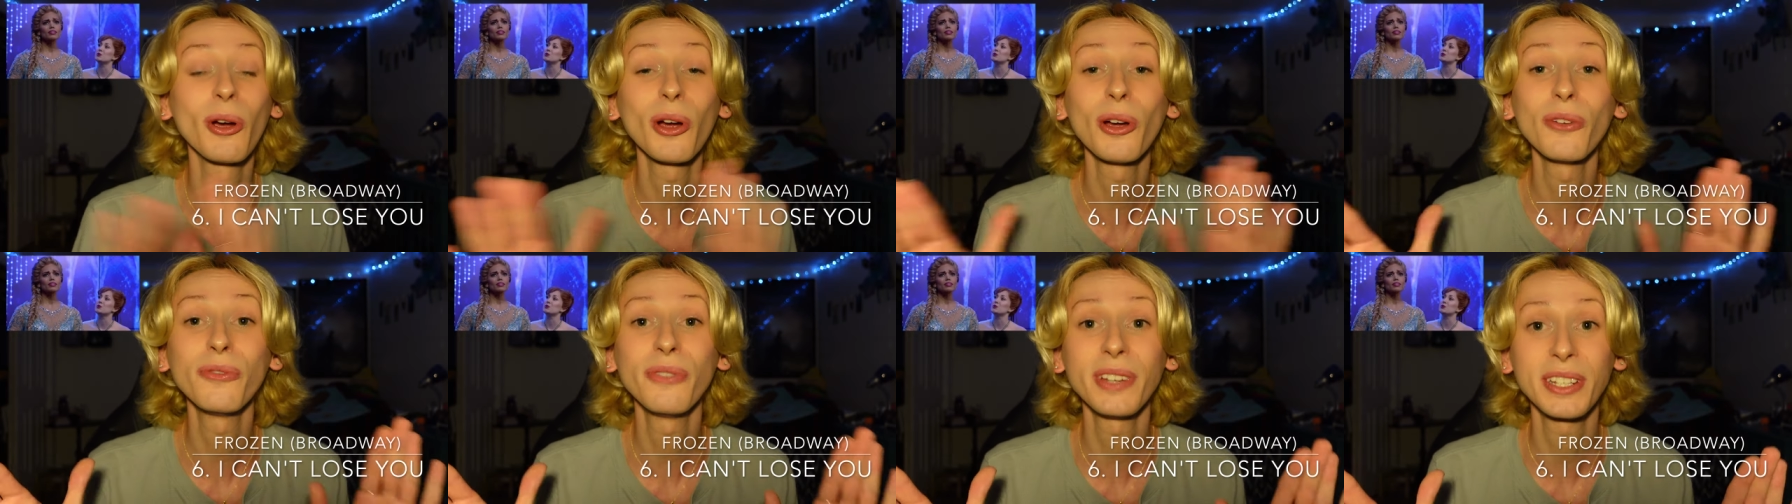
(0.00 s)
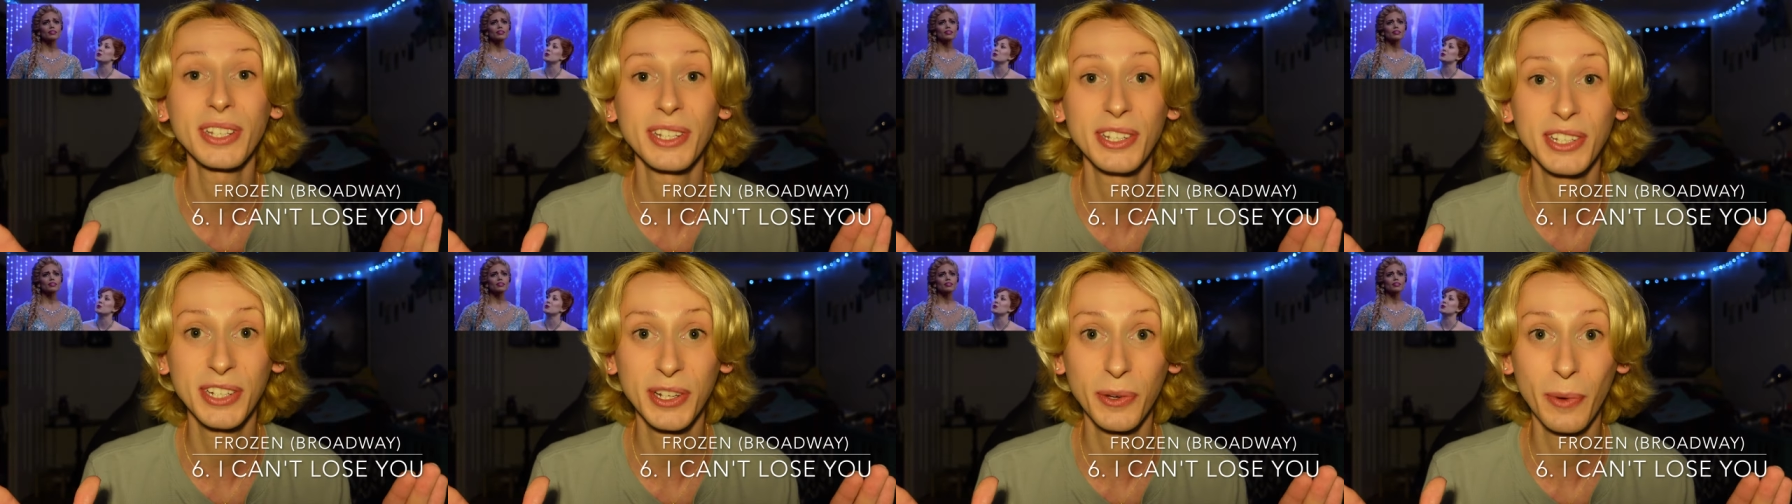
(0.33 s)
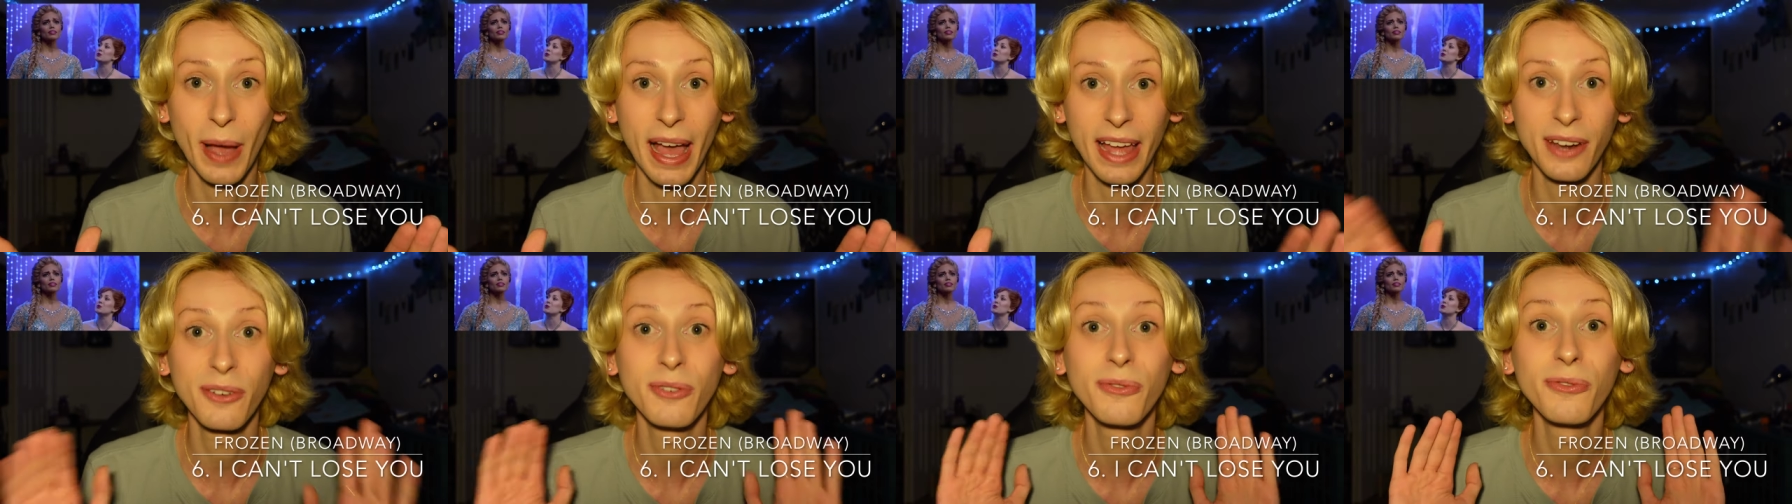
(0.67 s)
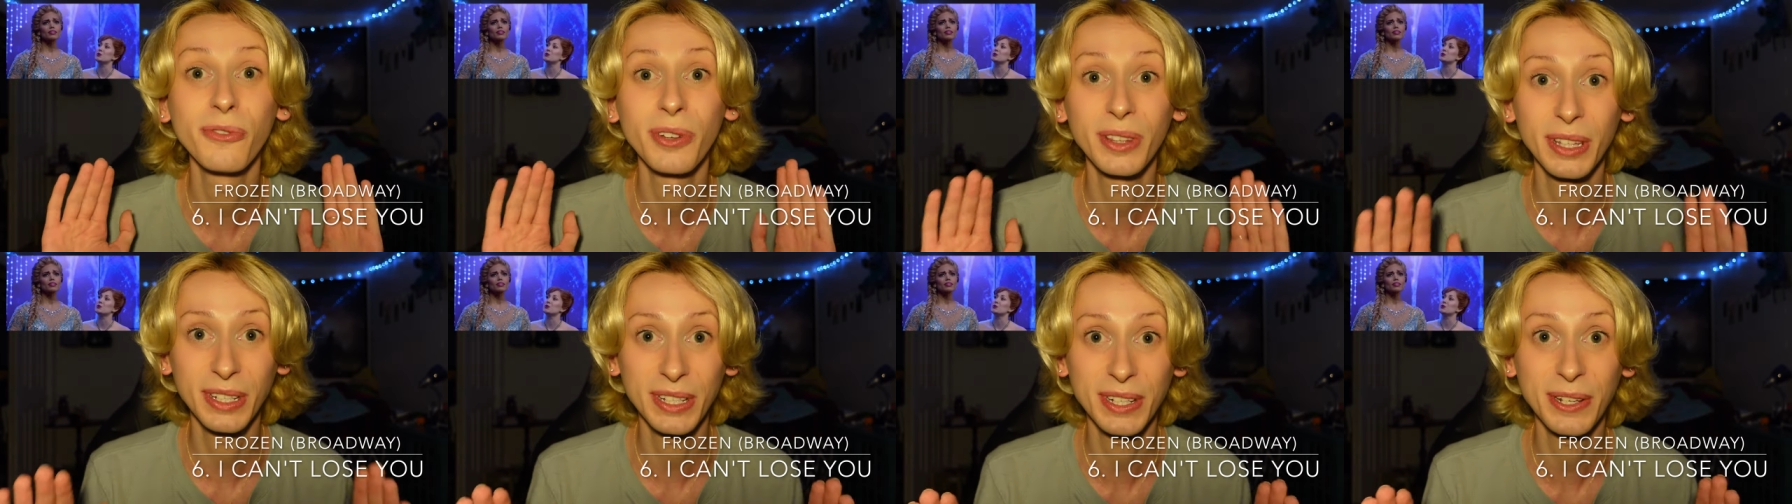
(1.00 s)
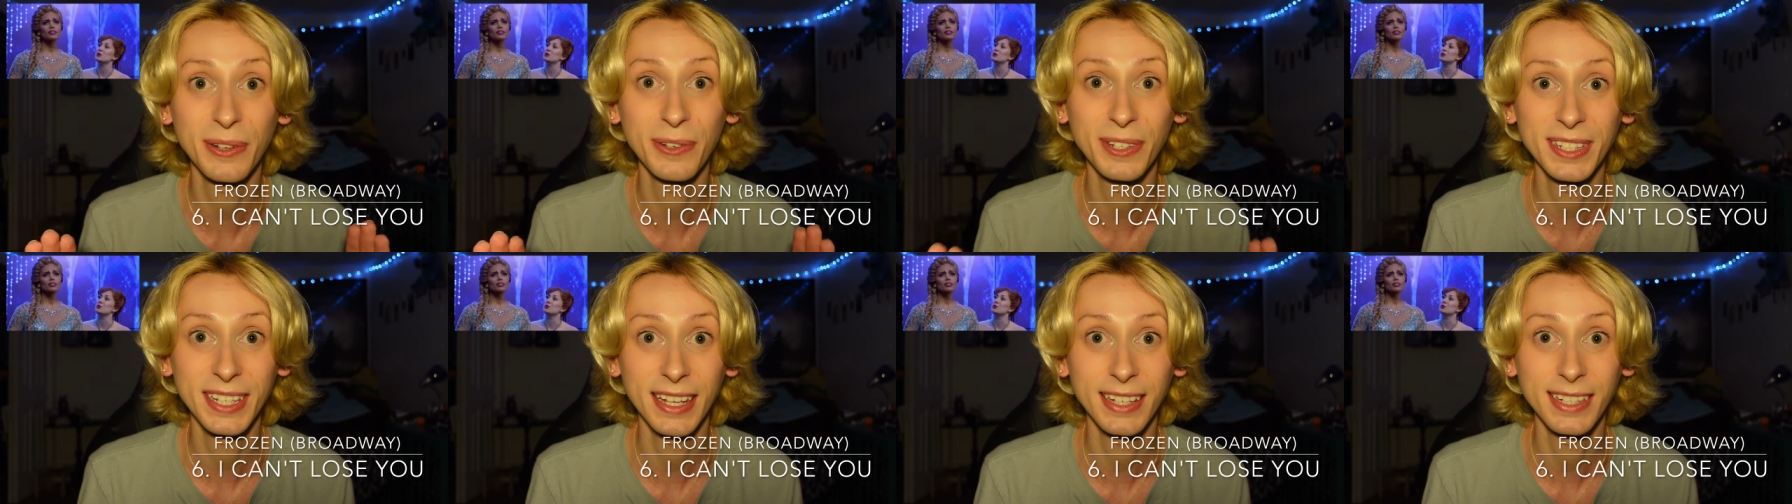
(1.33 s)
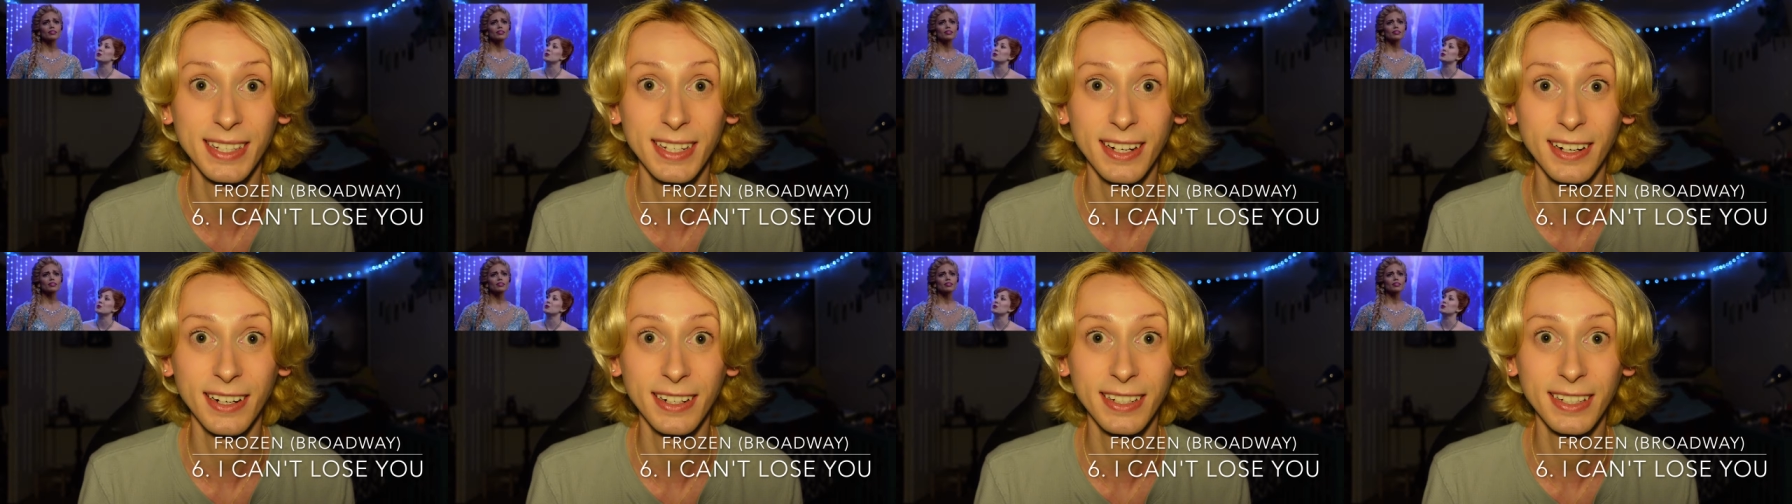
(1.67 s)
perfect duet for the two
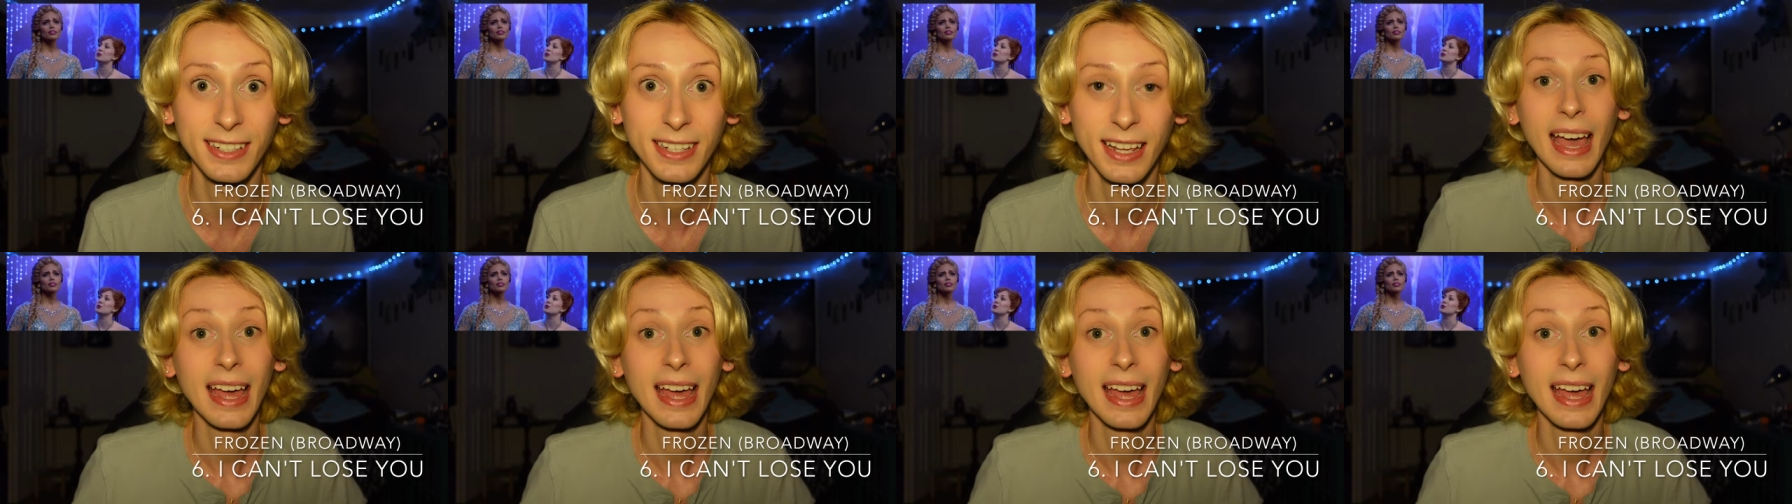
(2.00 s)
sisters.